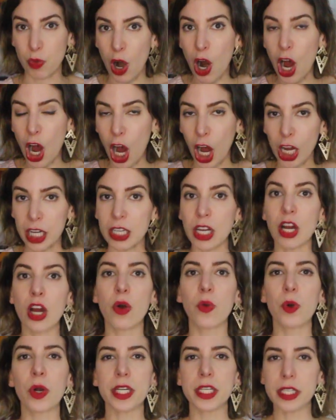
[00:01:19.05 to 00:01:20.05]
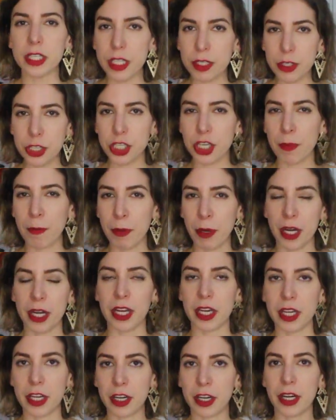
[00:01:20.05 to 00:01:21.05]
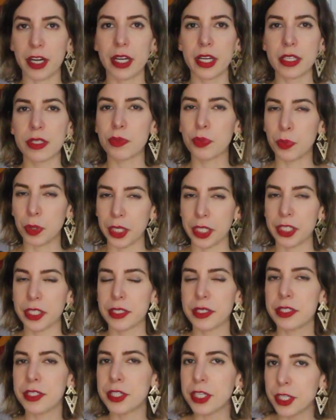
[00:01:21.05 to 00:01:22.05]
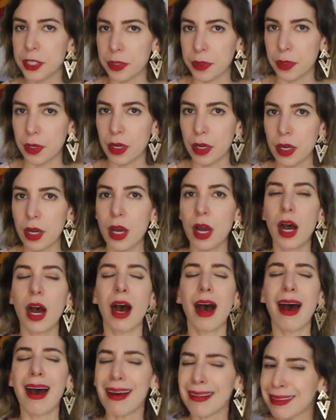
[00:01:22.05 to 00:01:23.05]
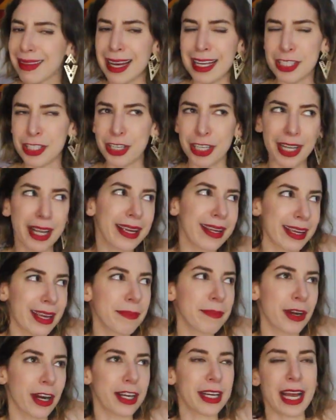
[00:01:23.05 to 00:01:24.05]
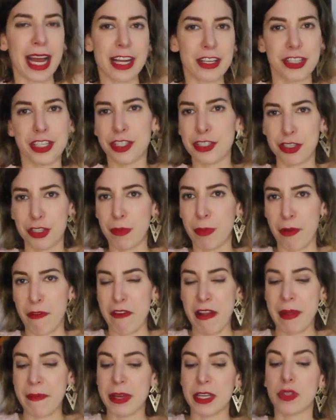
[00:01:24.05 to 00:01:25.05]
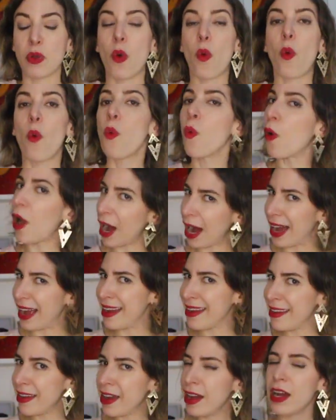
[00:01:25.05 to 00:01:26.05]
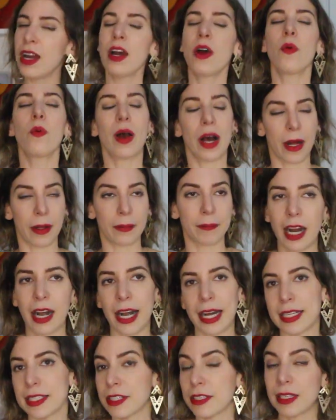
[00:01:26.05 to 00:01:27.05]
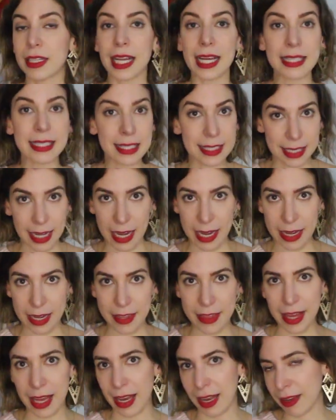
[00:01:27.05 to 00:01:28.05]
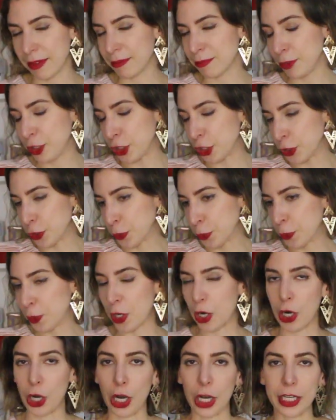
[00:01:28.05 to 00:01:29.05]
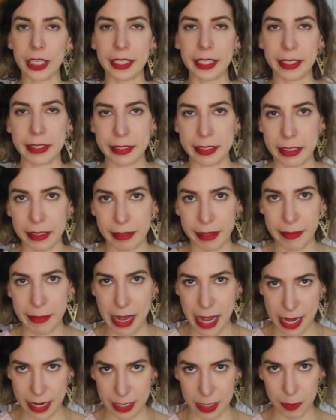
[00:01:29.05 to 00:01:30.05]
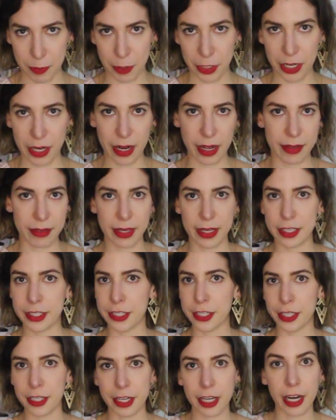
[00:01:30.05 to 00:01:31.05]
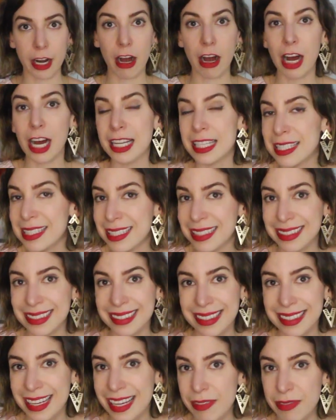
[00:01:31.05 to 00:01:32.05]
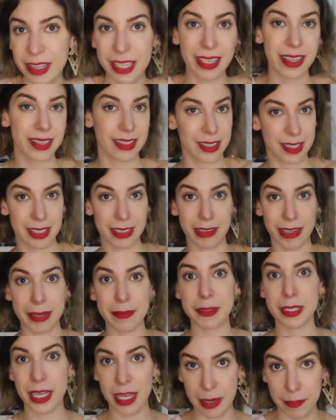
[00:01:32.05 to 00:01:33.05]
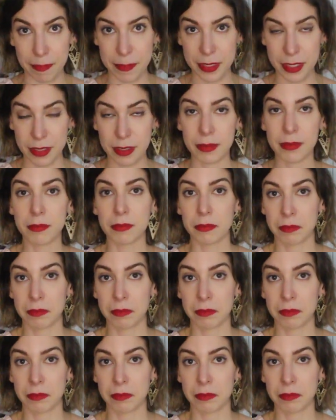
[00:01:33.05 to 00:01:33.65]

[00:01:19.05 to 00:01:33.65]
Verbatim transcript: wrong. What you should put here is what you do. Unless you're like Kim Kardashian, super famous. Why? Well, all right, so let's say that you are an Instagram expert and that you're constantly giving Instagram tips,